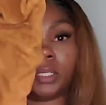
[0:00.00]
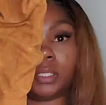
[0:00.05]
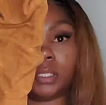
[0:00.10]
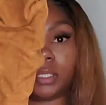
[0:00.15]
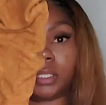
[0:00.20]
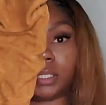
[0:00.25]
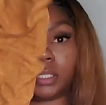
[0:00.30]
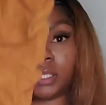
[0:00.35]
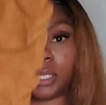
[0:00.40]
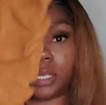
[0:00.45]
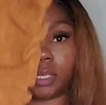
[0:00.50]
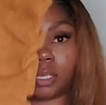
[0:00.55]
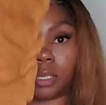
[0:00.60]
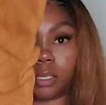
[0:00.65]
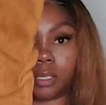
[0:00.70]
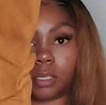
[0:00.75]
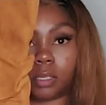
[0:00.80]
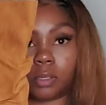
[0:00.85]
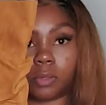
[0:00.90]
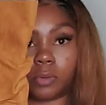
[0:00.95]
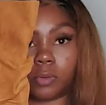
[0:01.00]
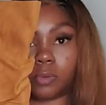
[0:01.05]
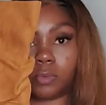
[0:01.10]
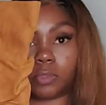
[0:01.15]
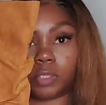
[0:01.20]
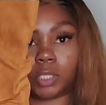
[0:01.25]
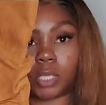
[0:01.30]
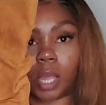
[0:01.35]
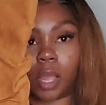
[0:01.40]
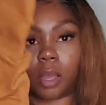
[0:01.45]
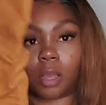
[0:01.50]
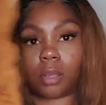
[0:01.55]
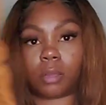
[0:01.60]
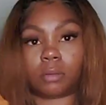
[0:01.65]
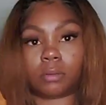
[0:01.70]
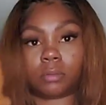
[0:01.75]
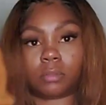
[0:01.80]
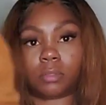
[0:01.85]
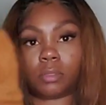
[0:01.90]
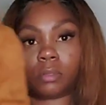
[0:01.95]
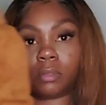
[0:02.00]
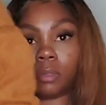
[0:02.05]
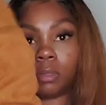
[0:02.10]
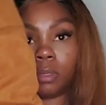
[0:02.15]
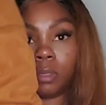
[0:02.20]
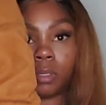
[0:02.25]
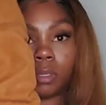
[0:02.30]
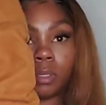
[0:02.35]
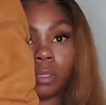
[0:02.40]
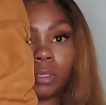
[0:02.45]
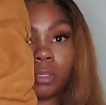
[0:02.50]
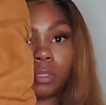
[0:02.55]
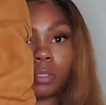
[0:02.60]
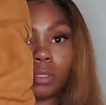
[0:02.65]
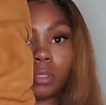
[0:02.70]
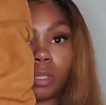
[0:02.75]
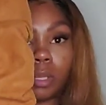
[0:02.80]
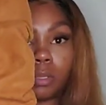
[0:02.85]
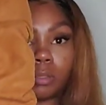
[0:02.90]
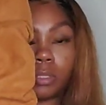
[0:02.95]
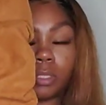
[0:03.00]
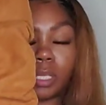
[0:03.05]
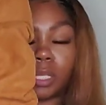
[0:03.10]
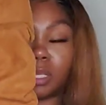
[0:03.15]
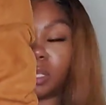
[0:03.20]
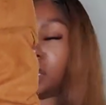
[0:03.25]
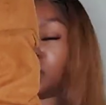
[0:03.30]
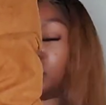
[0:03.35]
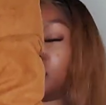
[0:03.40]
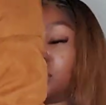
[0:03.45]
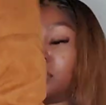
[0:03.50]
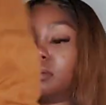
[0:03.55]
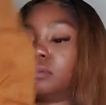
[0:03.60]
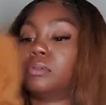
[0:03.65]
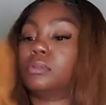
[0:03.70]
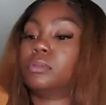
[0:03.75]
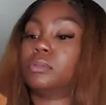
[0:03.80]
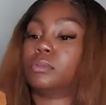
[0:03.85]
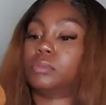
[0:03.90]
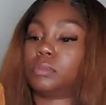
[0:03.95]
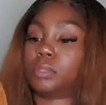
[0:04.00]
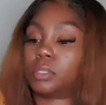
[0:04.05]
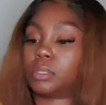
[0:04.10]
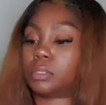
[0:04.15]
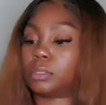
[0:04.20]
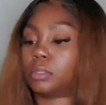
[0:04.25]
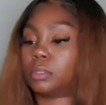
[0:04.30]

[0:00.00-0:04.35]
stinking cute, y'all. So stinking cute.